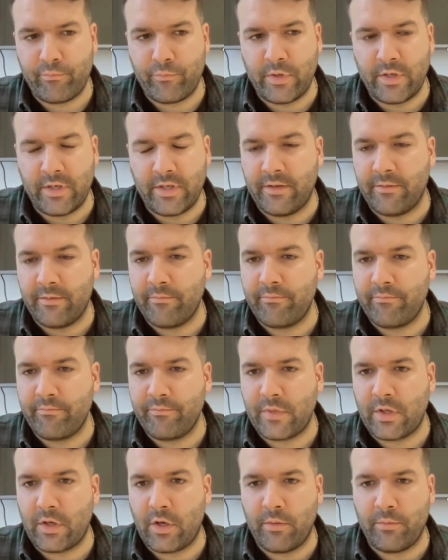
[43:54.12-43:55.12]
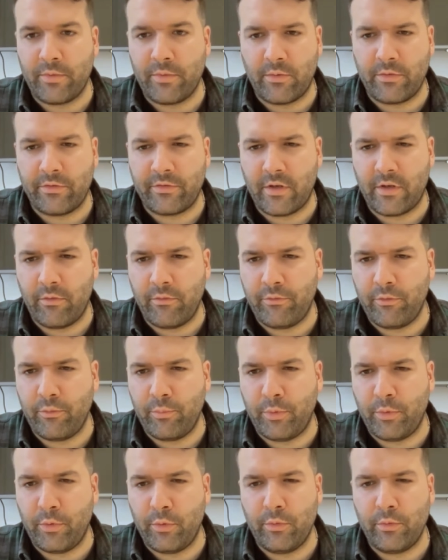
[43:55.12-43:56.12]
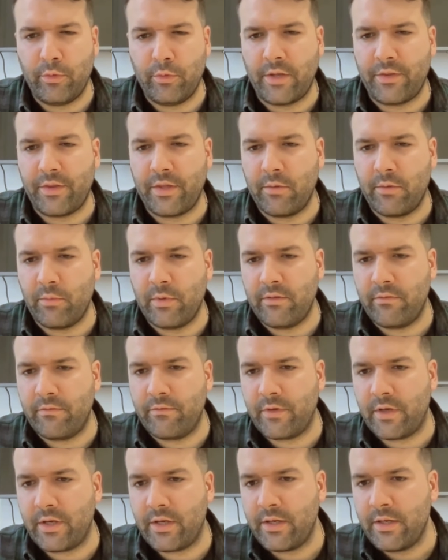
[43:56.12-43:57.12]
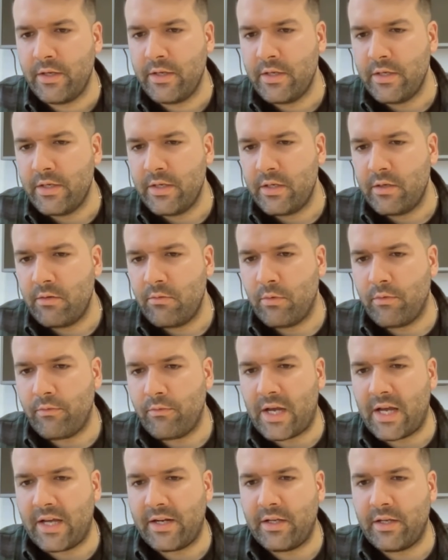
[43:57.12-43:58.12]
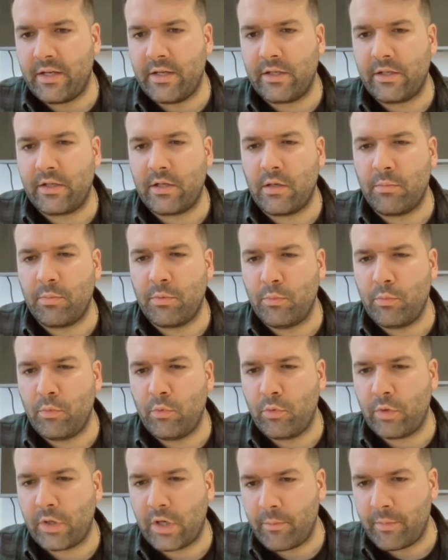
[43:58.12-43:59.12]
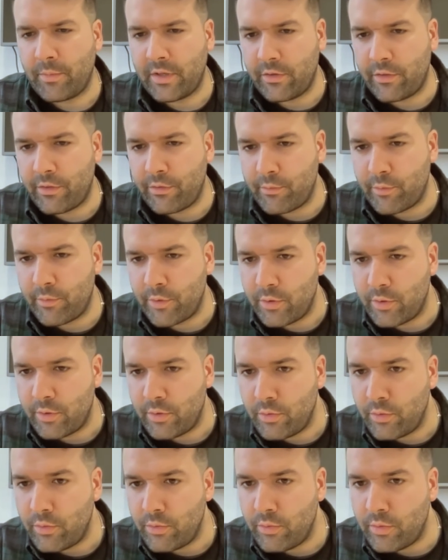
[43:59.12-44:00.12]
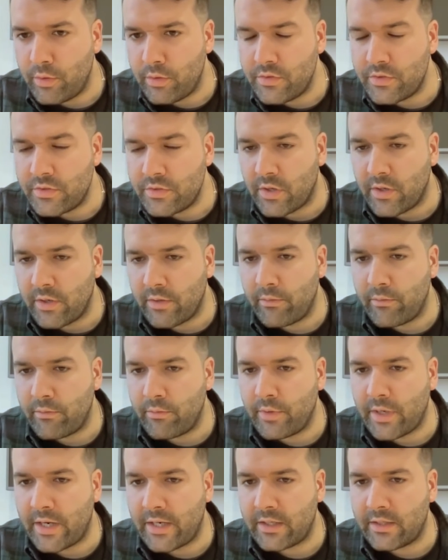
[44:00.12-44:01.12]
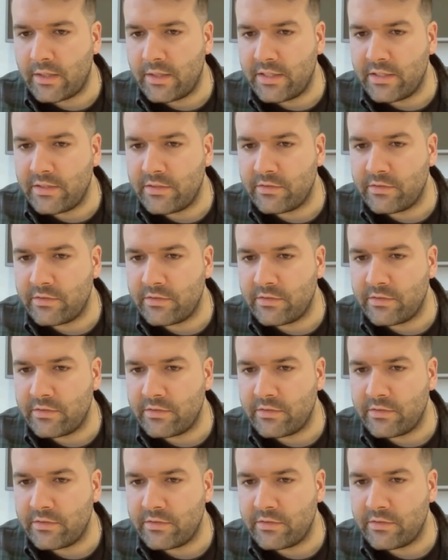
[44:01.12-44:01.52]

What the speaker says: Brilliant. Hope that was helpful, Paul. I think we've had a couple more coming through directly.